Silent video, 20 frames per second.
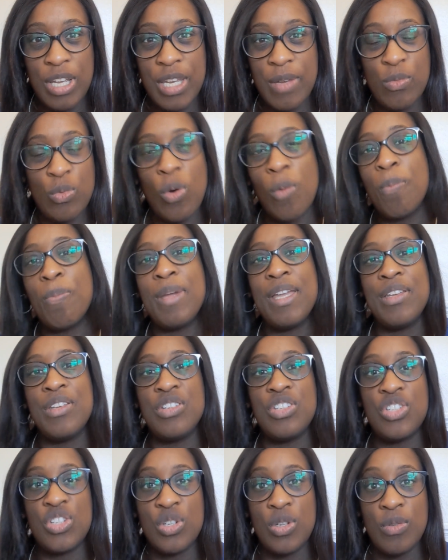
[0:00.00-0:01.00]
you've not
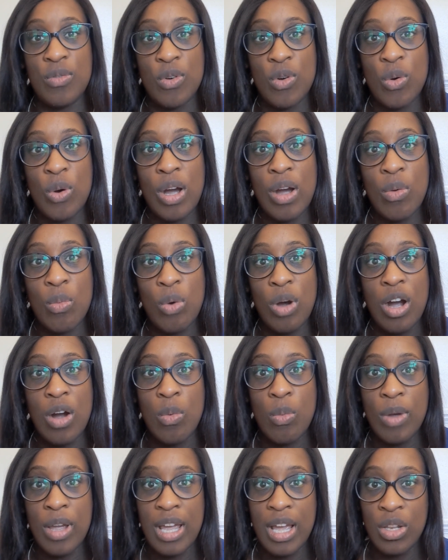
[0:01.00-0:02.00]
been to for quite a while,
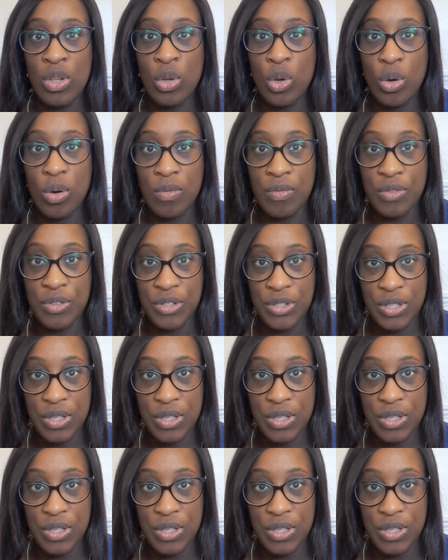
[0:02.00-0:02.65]
where a lot of